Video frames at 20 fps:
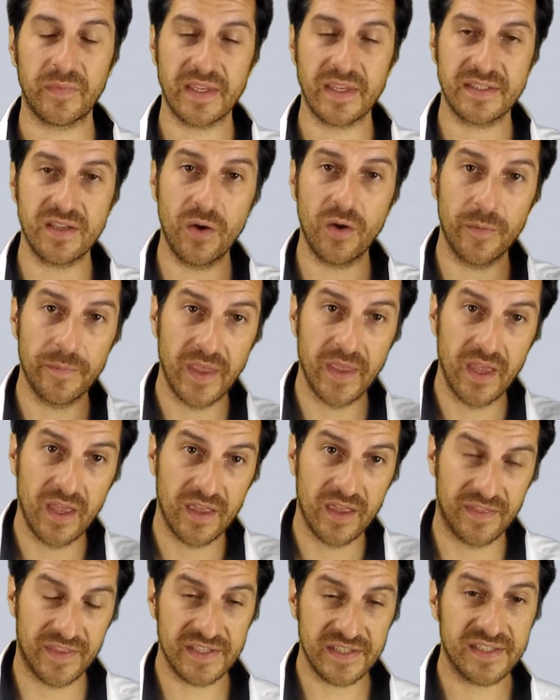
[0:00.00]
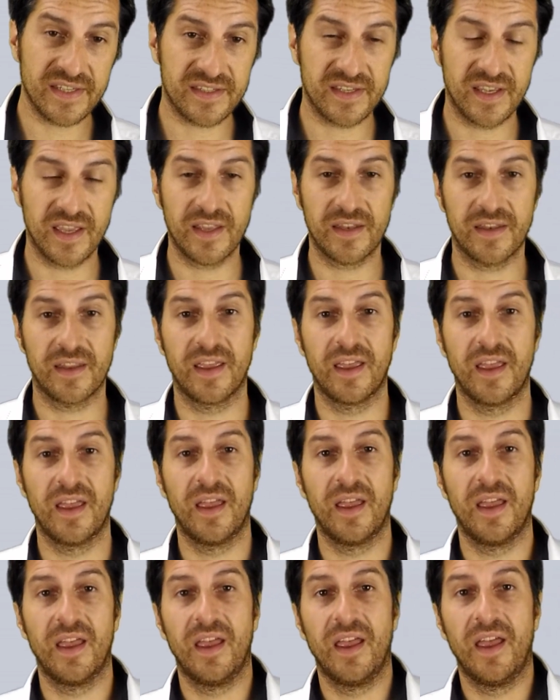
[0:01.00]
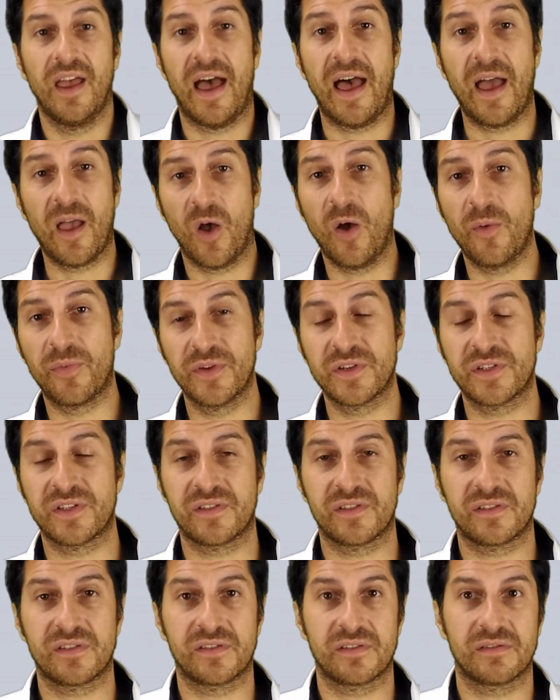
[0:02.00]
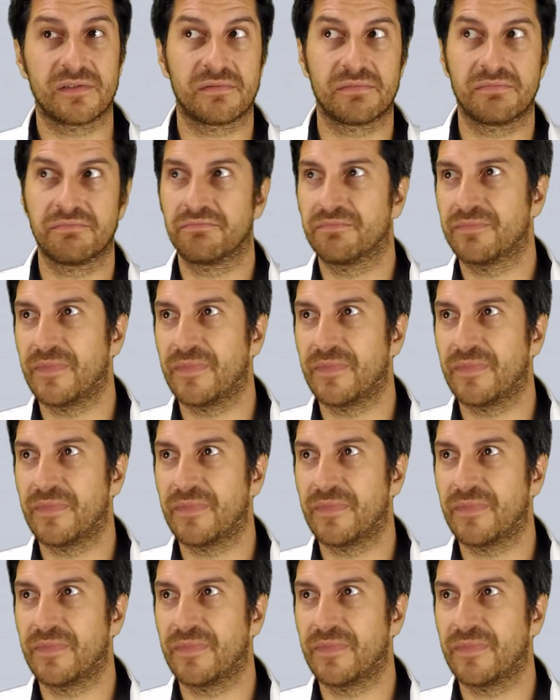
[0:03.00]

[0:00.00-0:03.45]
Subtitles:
So this is it. I hope these